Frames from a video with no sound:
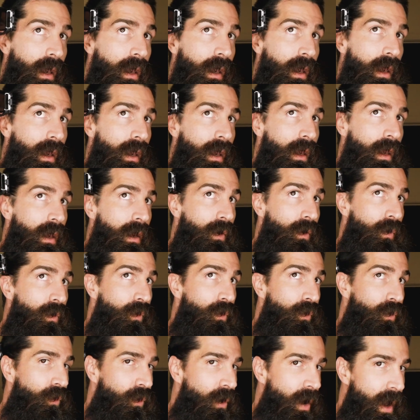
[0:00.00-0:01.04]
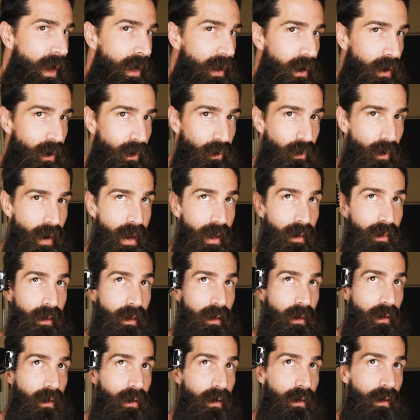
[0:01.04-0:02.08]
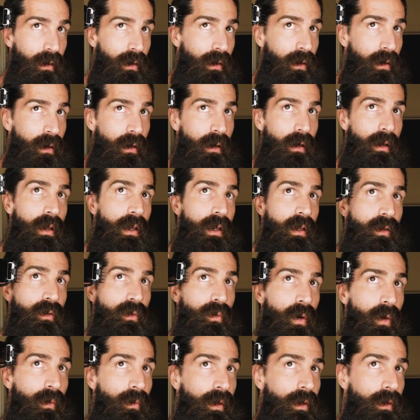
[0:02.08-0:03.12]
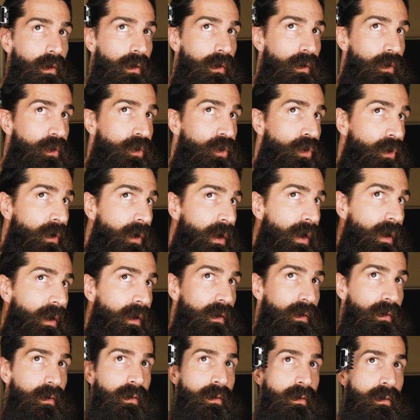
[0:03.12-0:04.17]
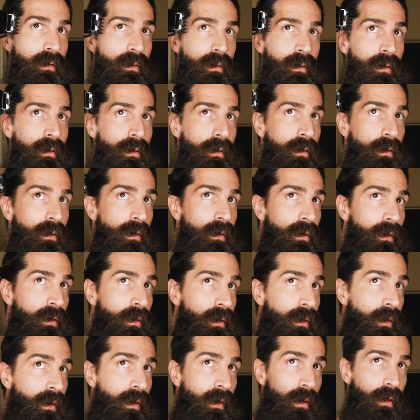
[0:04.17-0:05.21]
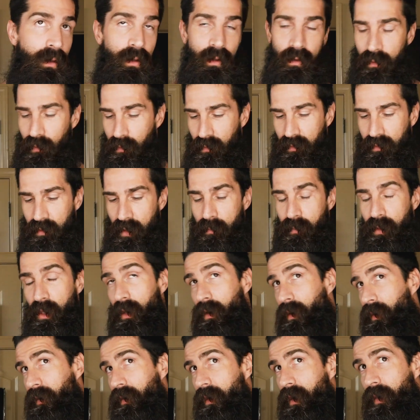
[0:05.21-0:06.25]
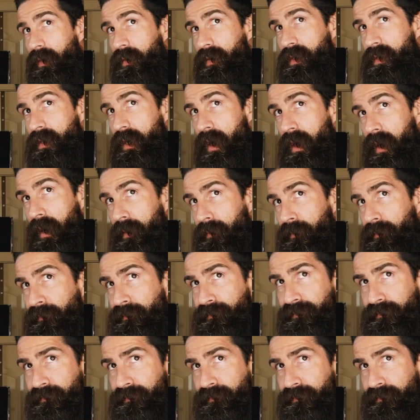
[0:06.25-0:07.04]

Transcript: And right around the ear is what we do to trace. And I do the same thing on the other side,